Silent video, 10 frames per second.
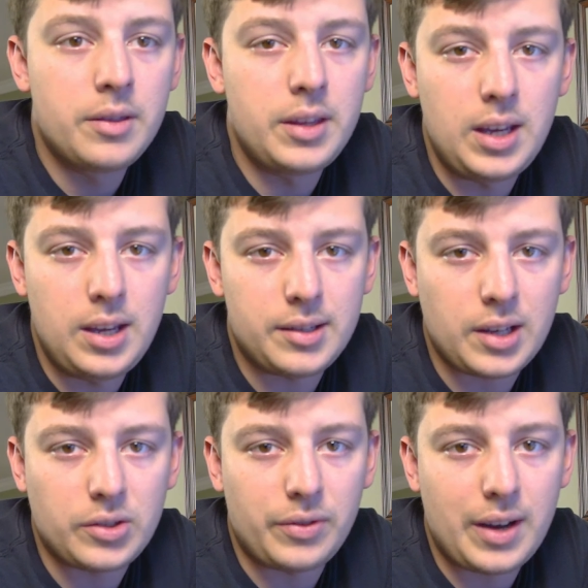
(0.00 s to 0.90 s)
The
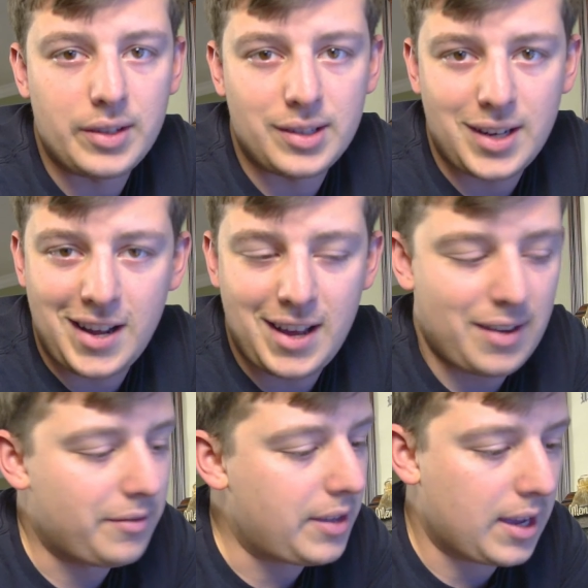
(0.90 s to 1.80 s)
Session 5 does not
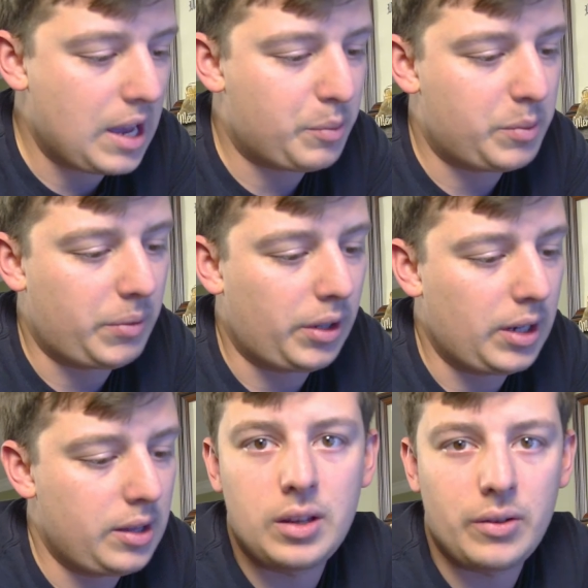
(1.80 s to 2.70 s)
have that
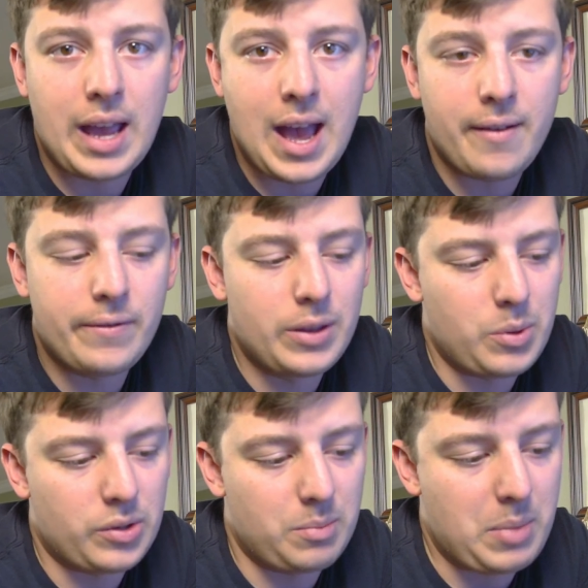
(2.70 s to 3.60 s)
capability. They only have the
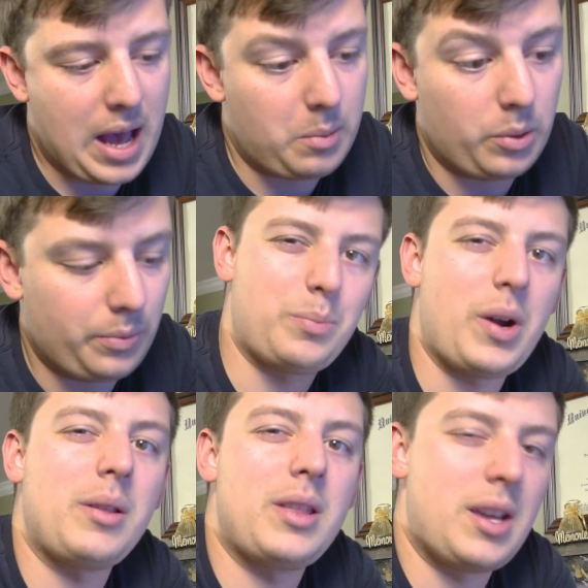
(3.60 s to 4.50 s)
most compatible,
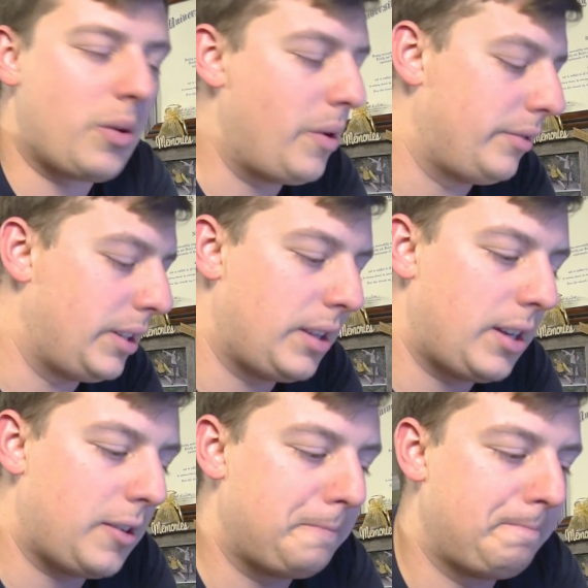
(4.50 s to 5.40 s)
probably the equivalent
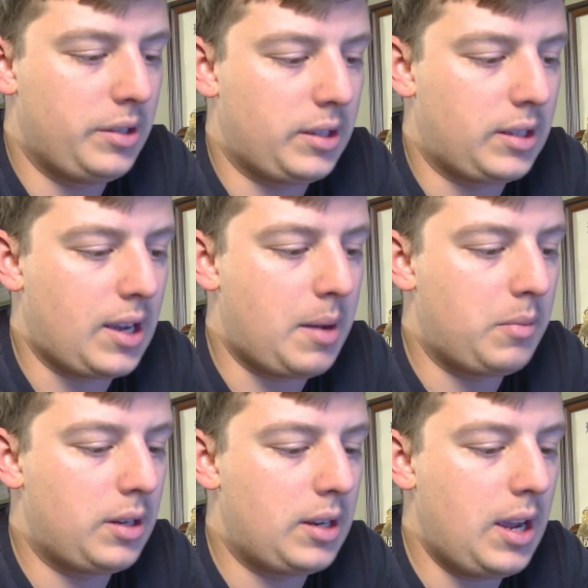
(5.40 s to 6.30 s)
there. You can set the
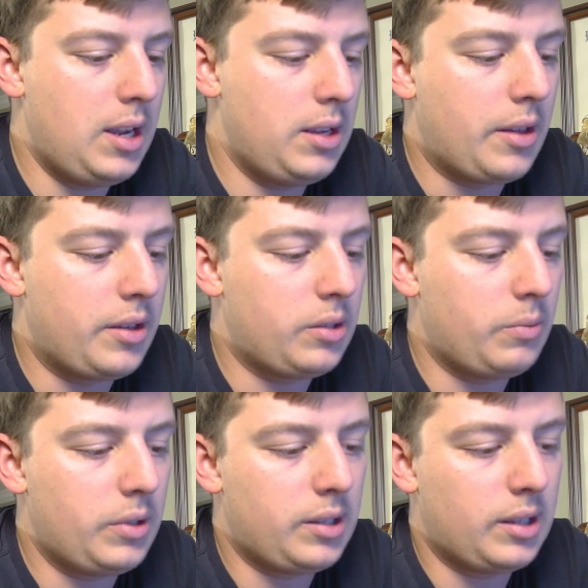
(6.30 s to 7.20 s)
time and date. Now this
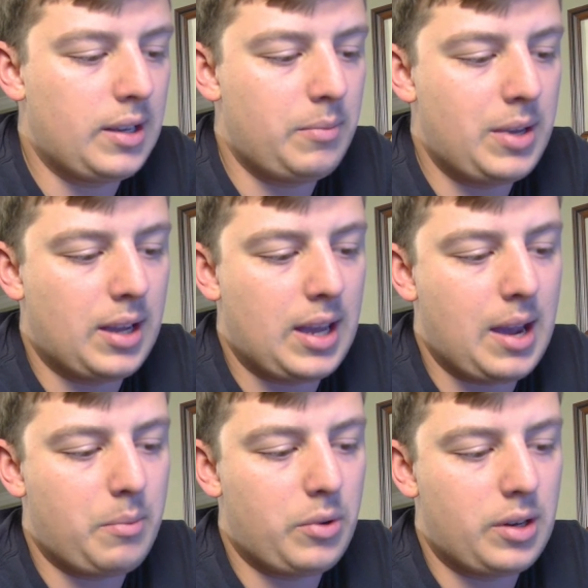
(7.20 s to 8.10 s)
one doesn't give me a
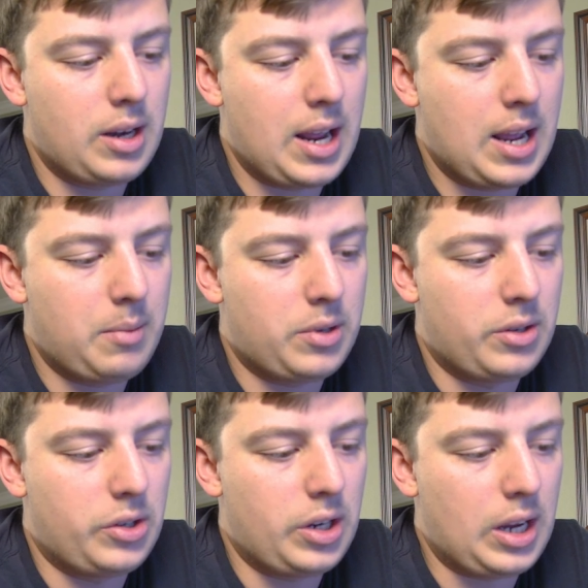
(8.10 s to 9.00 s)
camera name
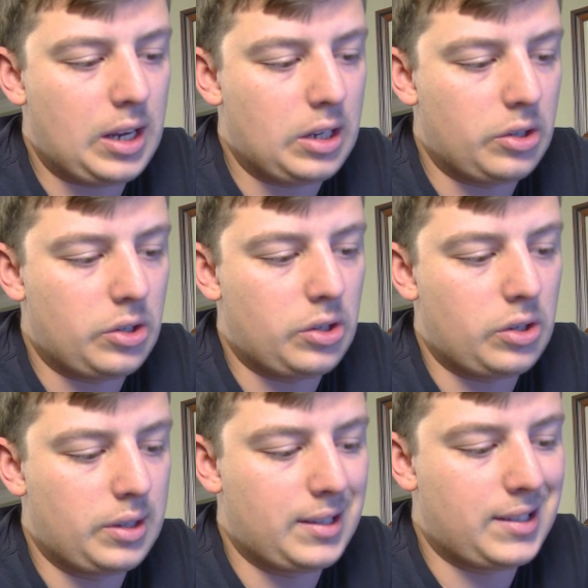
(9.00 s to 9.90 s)
to
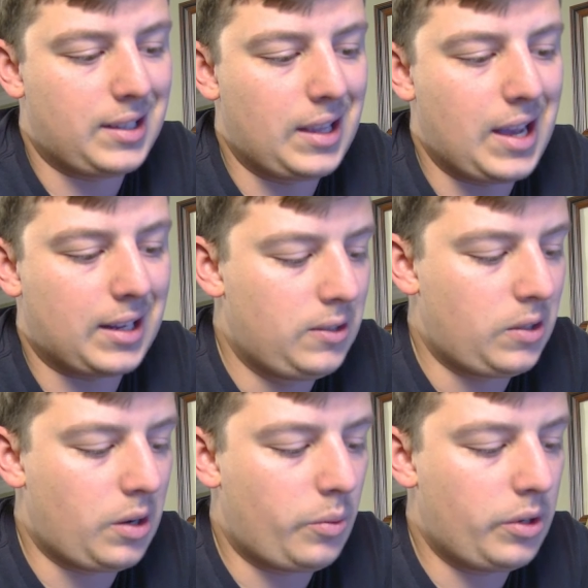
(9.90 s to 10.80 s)
change, to select.
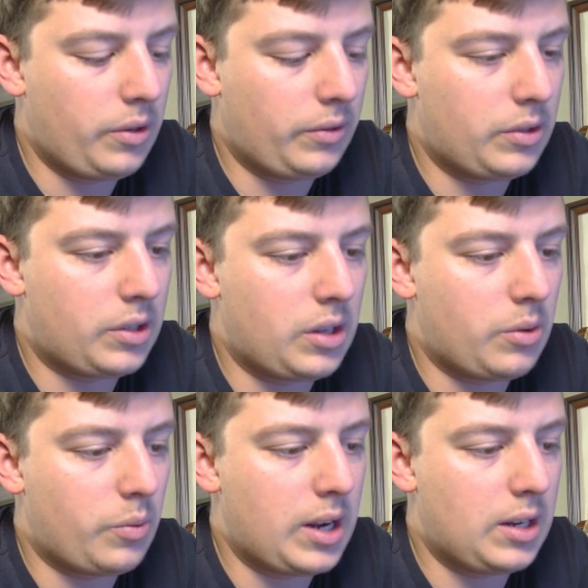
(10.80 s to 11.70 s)
So I wonder if there's
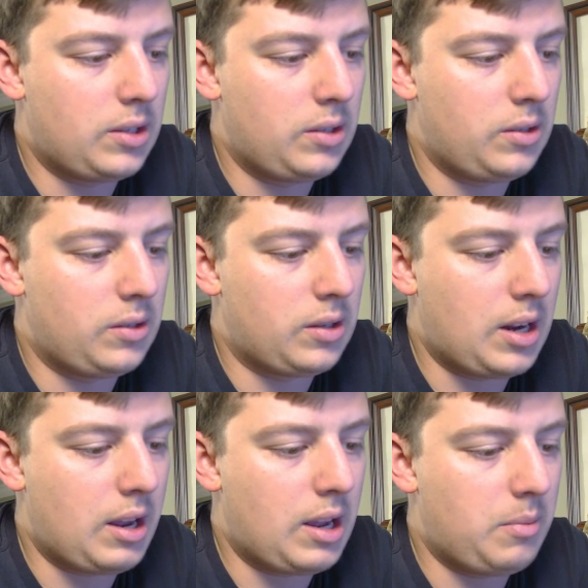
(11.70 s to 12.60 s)
another way to
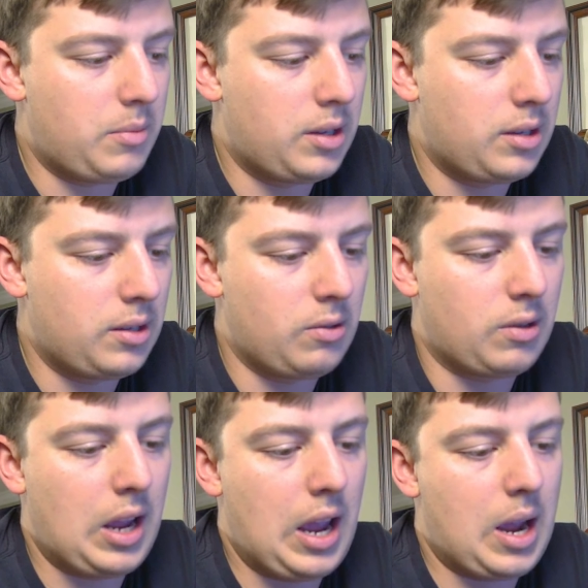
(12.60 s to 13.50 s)
name your
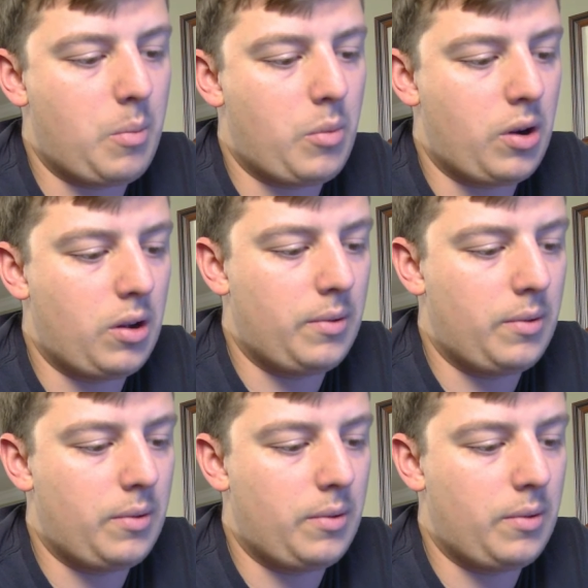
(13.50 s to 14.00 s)
camera.